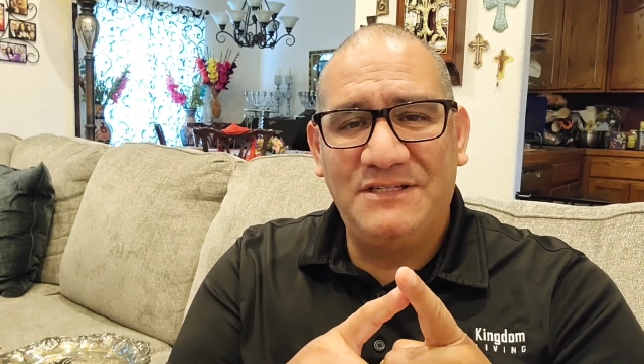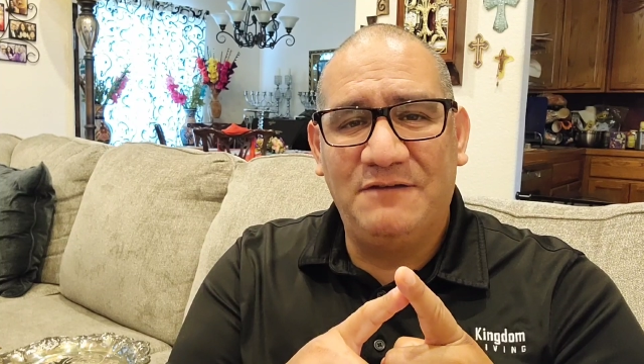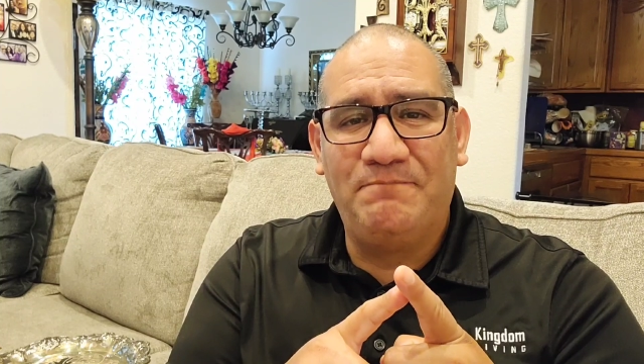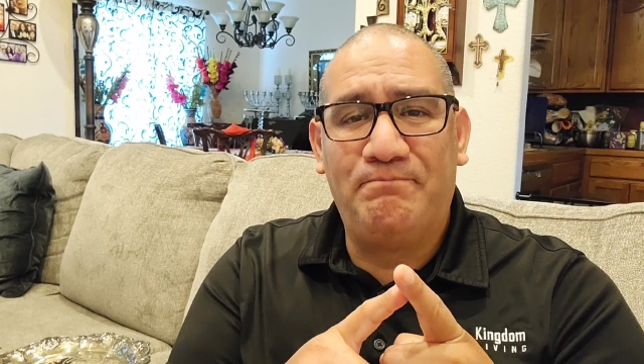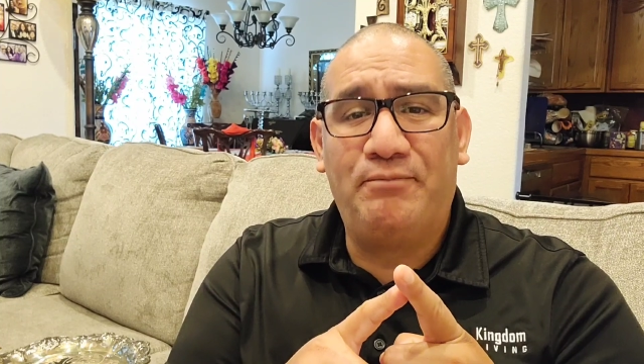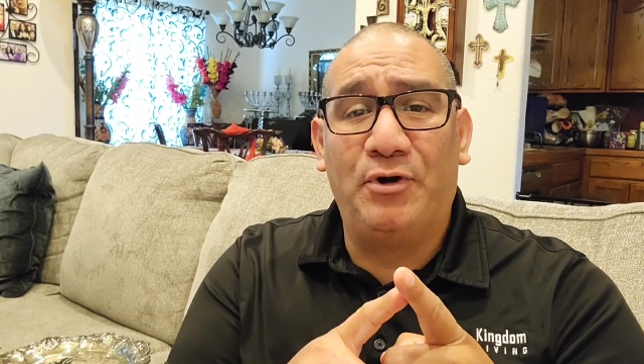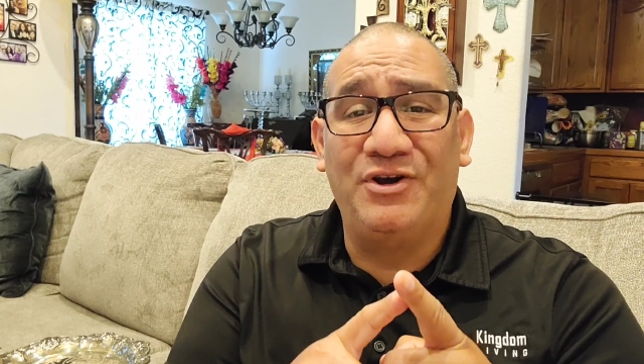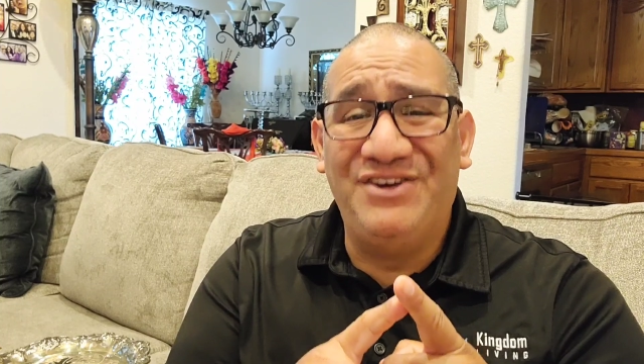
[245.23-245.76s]

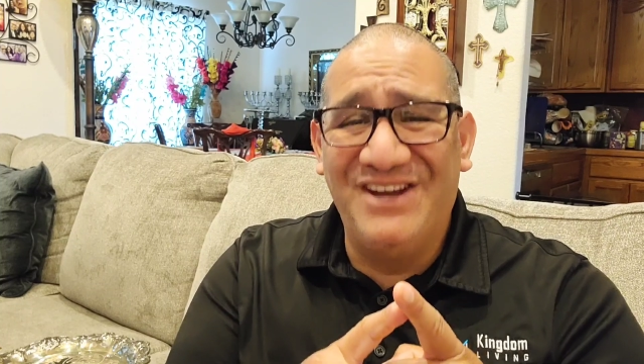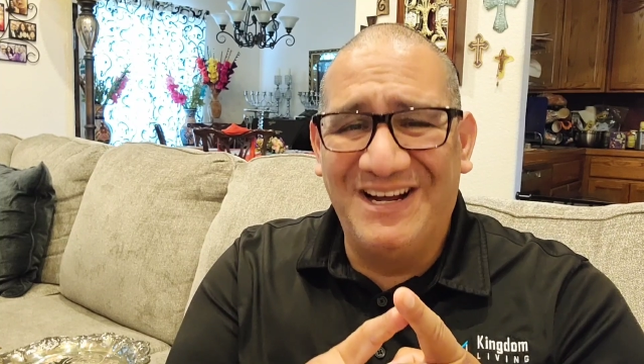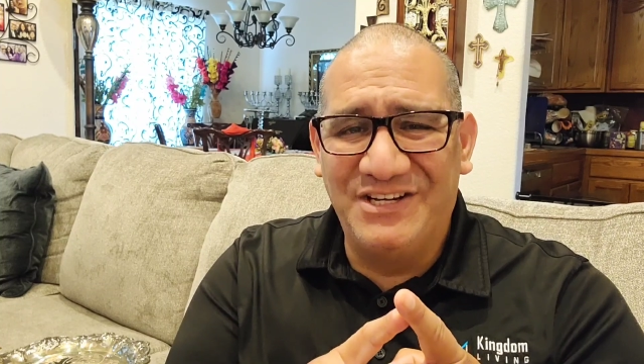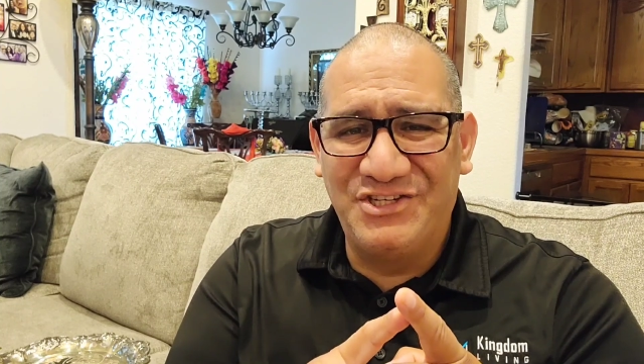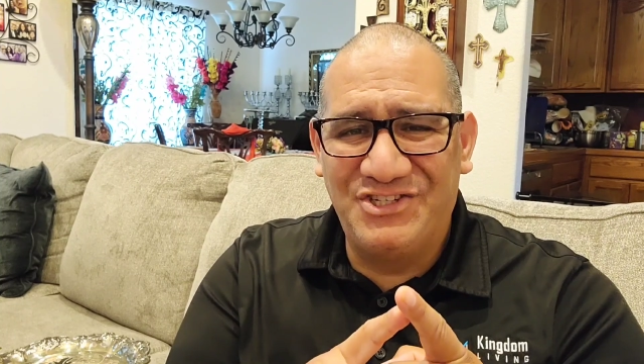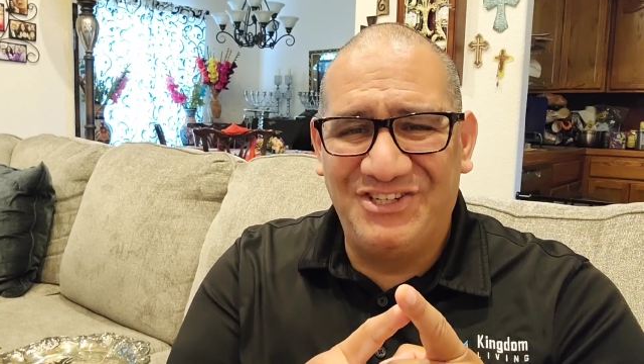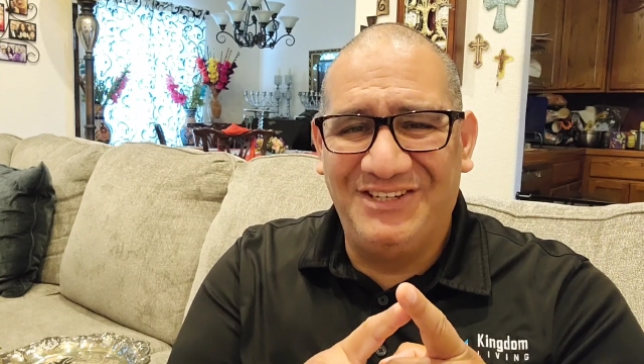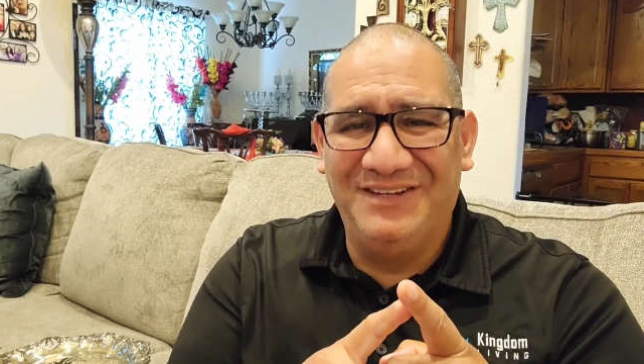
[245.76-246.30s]
of
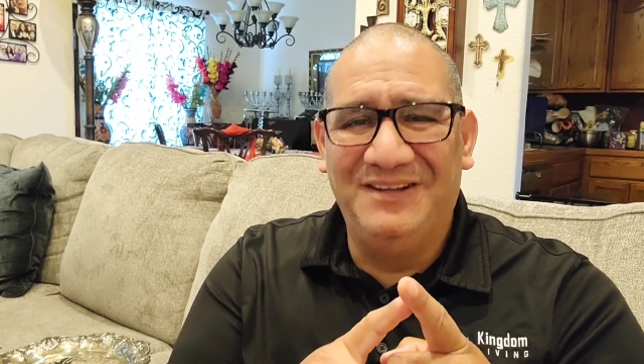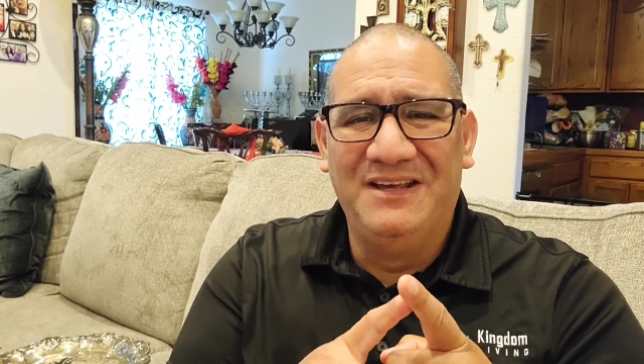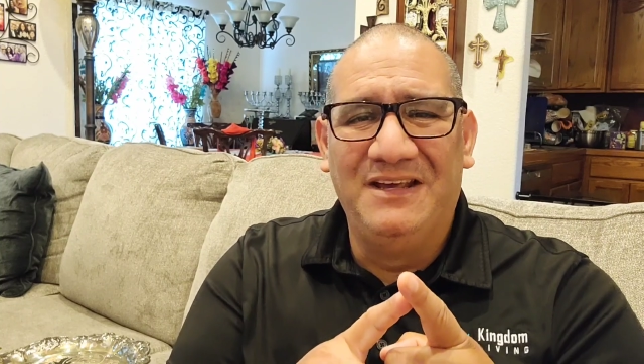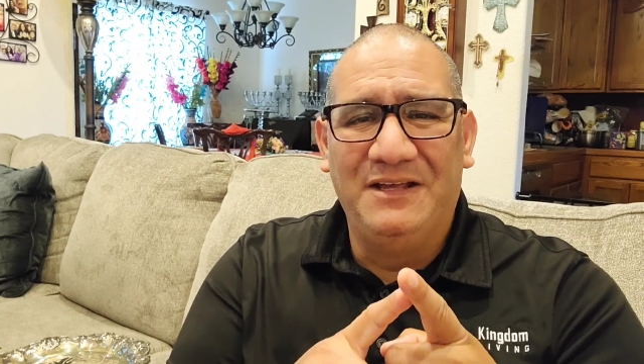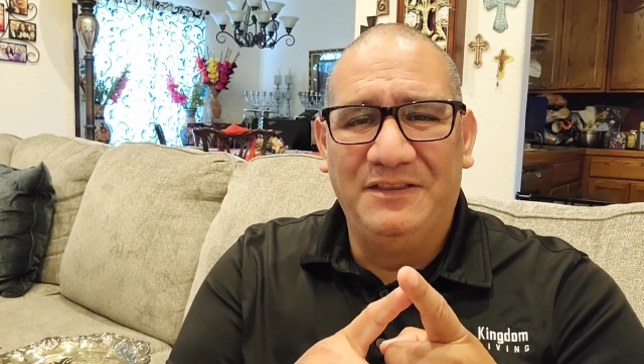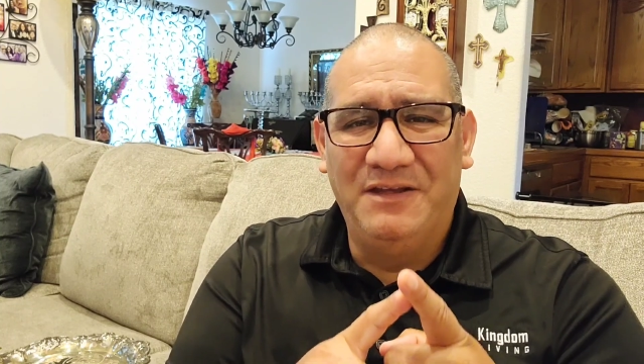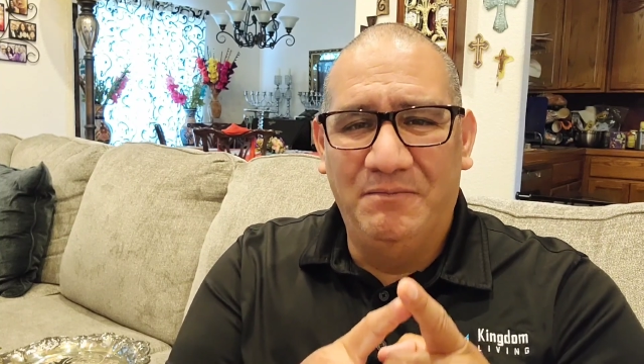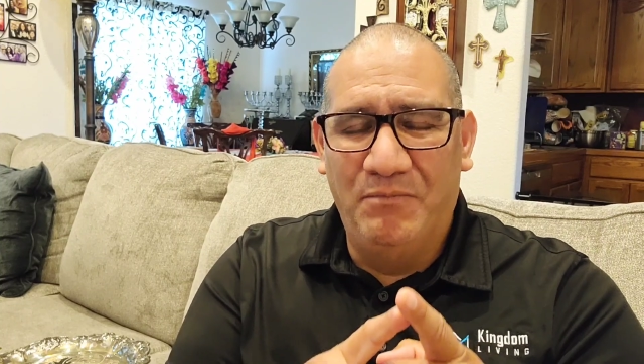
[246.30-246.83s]
production,
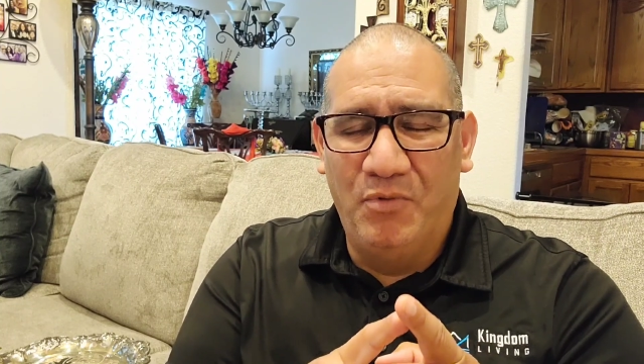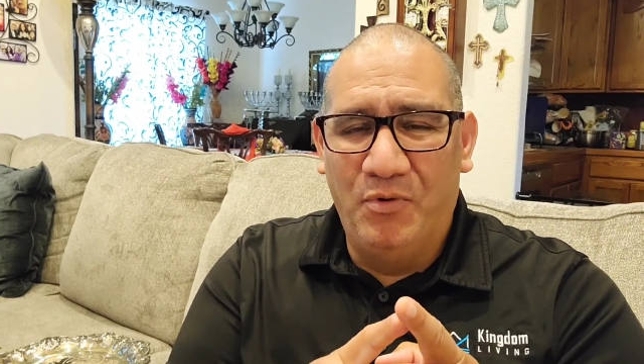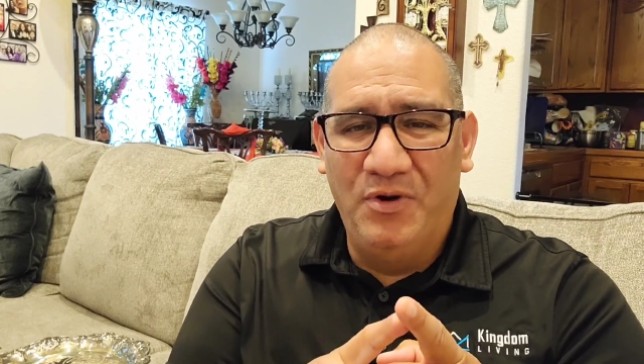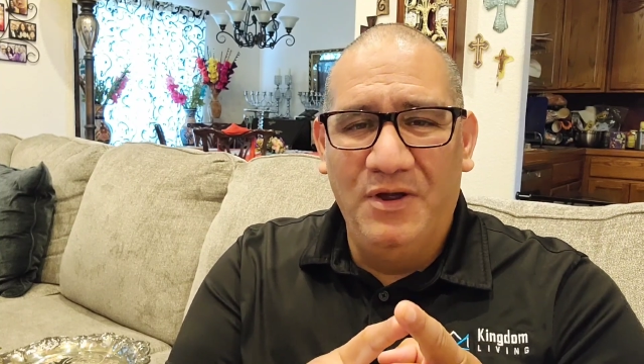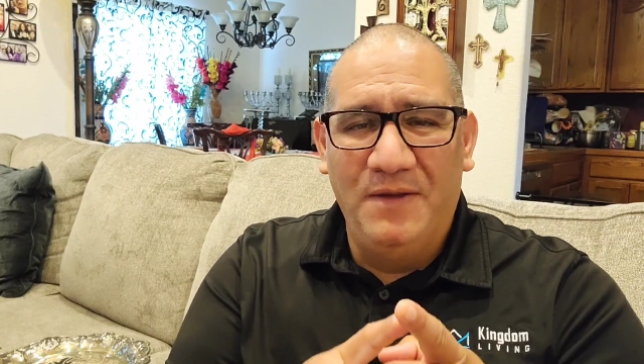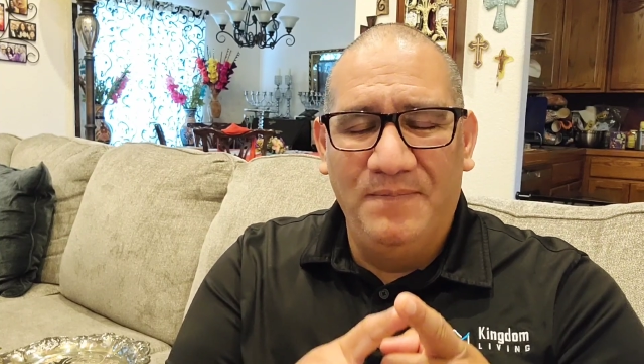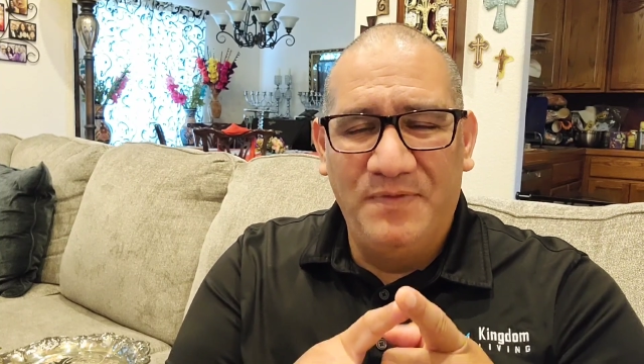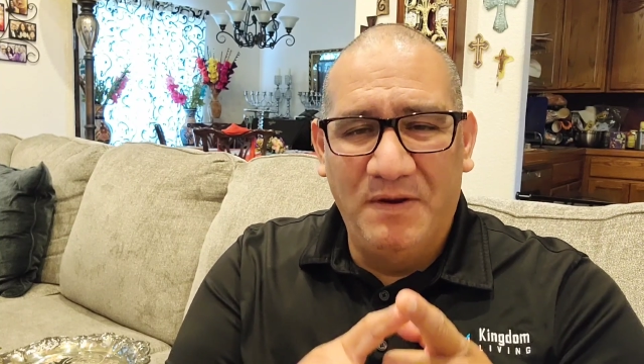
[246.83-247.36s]
the, more
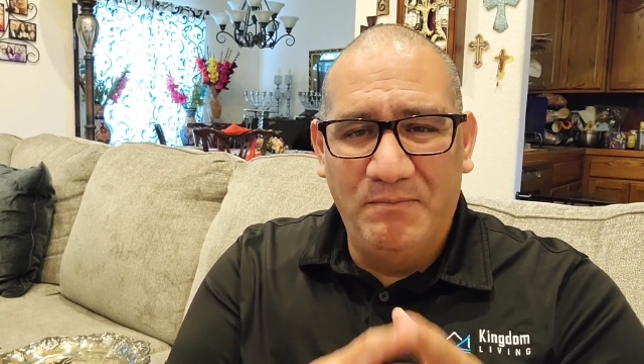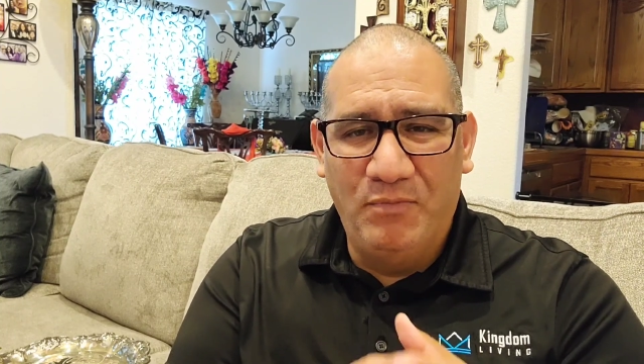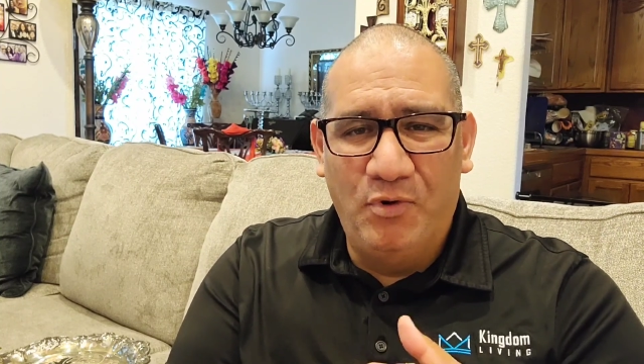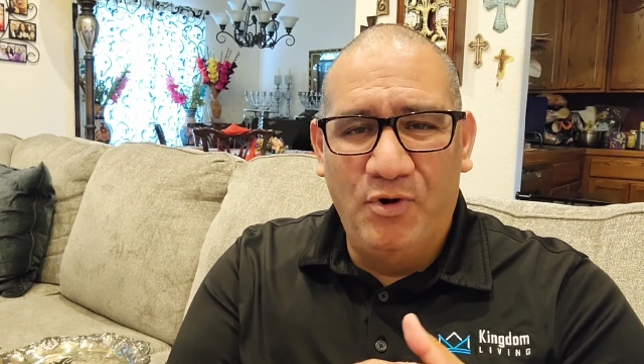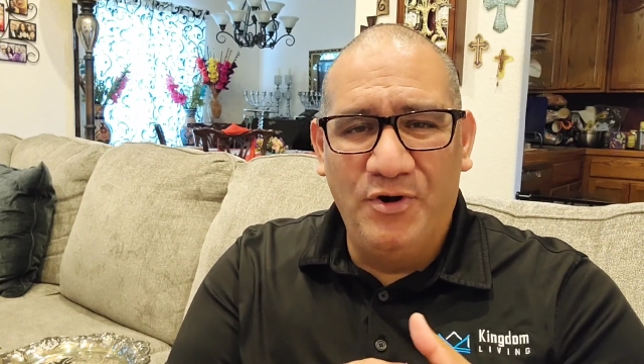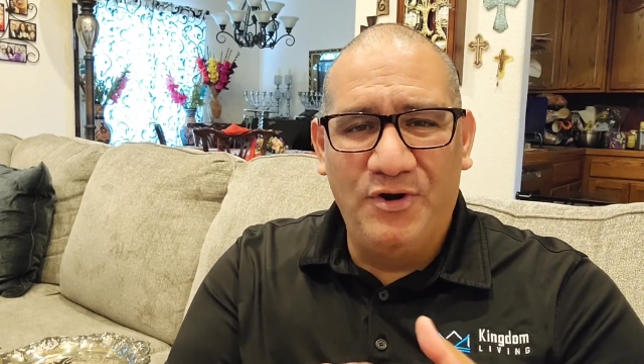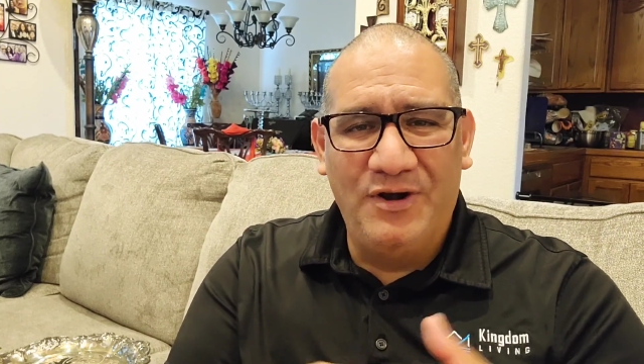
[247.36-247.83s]
the mortar.